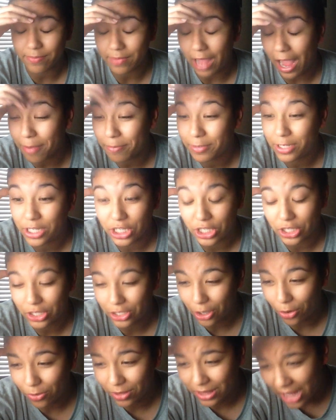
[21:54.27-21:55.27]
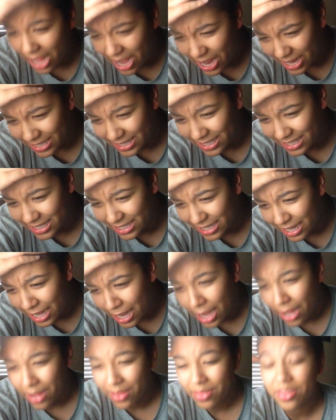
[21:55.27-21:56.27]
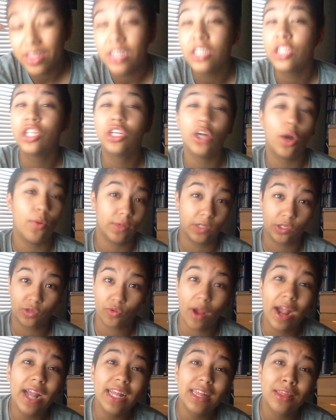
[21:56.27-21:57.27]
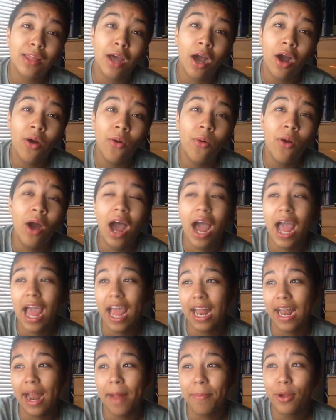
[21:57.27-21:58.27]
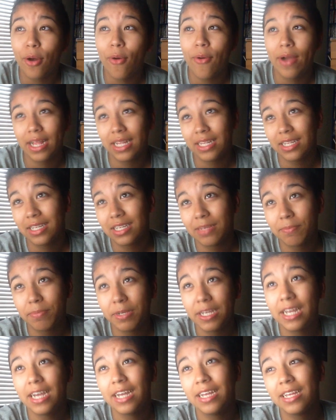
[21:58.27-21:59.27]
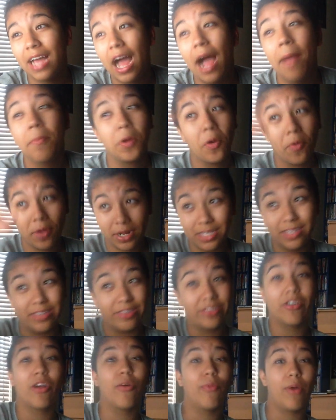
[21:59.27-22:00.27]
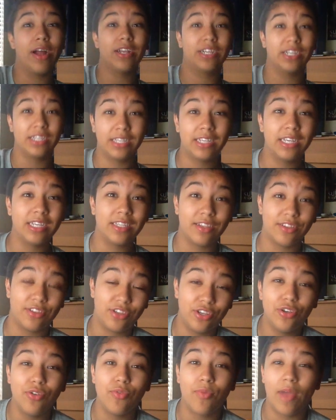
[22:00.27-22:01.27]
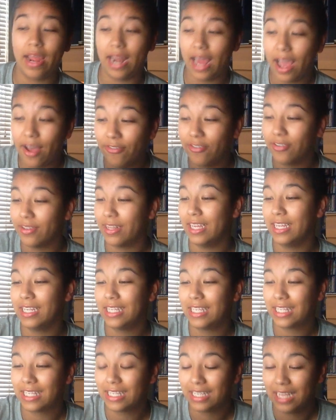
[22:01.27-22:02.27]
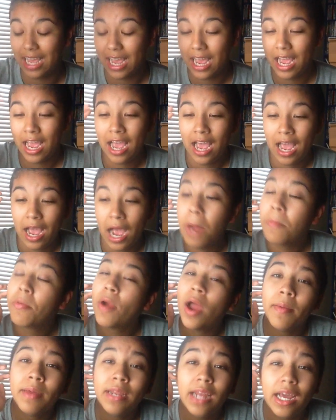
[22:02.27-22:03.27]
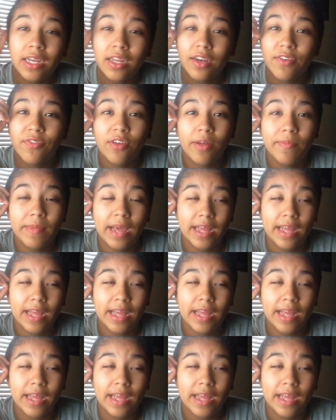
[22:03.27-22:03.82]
I'm just so lost. This show was great, though, and I'm going to start watching season 2 right after this. I'm probably not going to film